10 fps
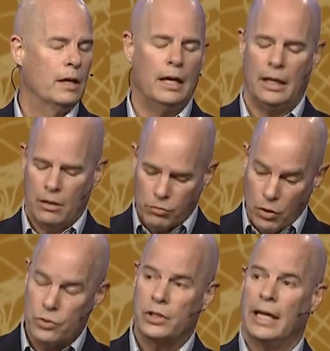and He
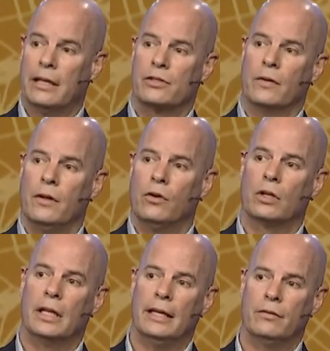rose again so that you
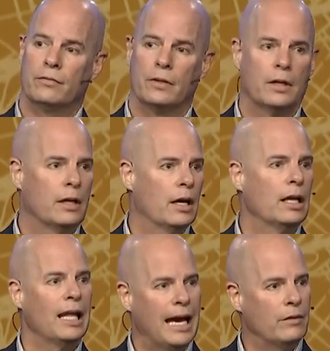could live a
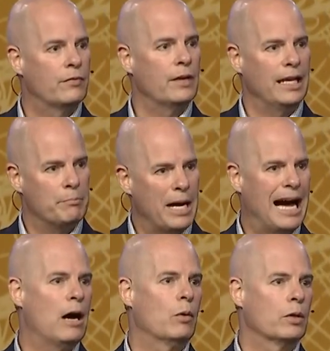life in
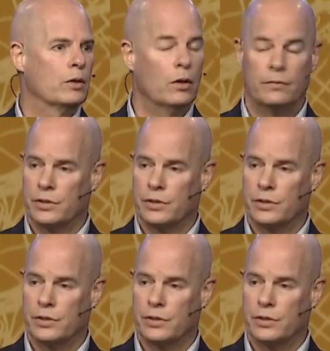power over